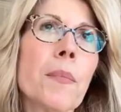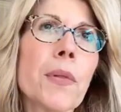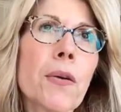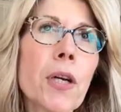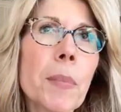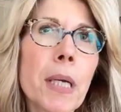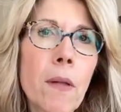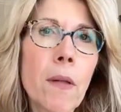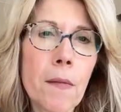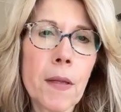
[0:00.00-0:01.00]
there could be a
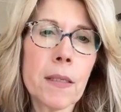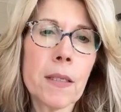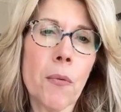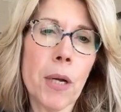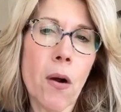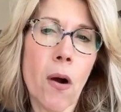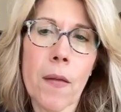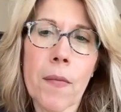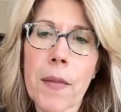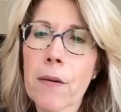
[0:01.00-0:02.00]
lot of things going
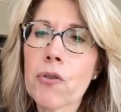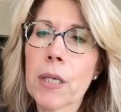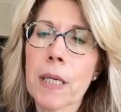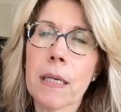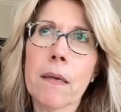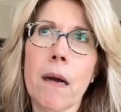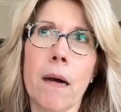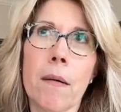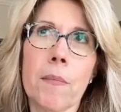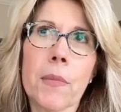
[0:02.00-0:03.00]
on there, Jenny.
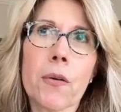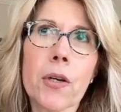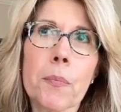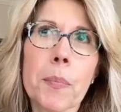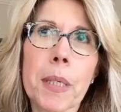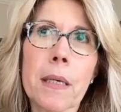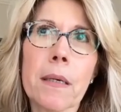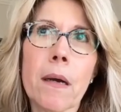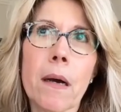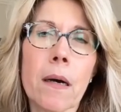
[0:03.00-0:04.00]
There could
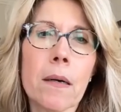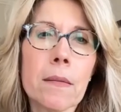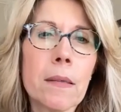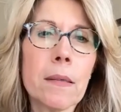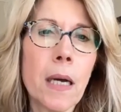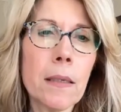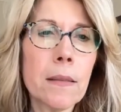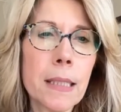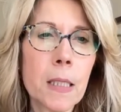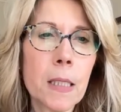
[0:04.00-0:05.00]
be gut
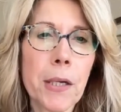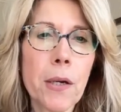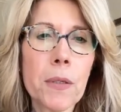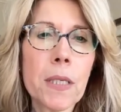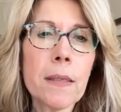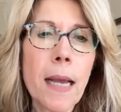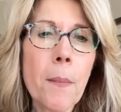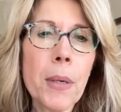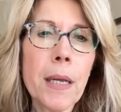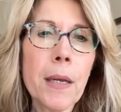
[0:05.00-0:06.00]
dysbiosis
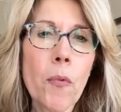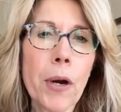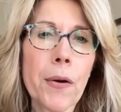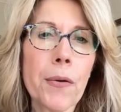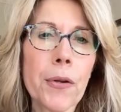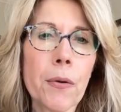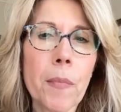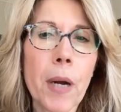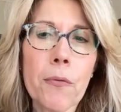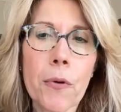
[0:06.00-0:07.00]
happening where your
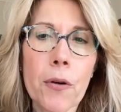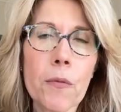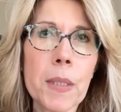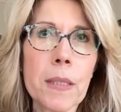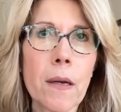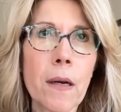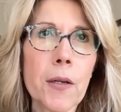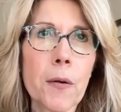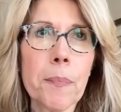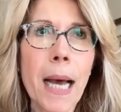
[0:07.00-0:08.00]
microbes,
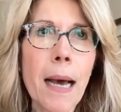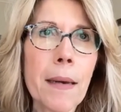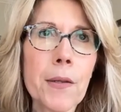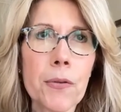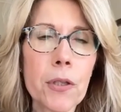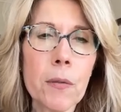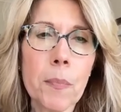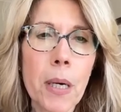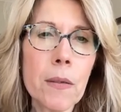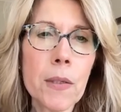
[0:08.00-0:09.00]
your bad and your good
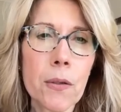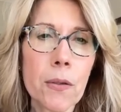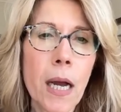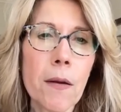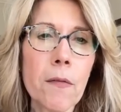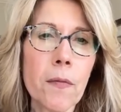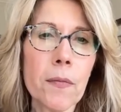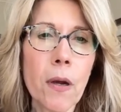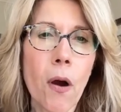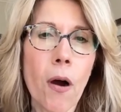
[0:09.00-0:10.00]
bugs are kind of
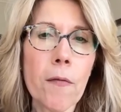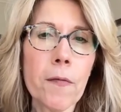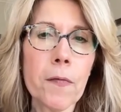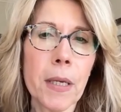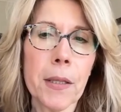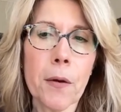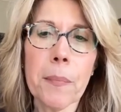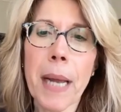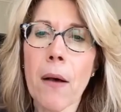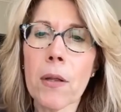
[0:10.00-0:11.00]
off in their
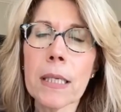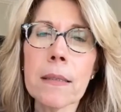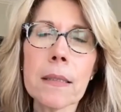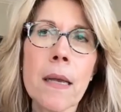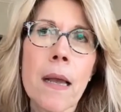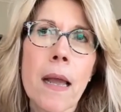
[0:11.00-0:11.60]
balance.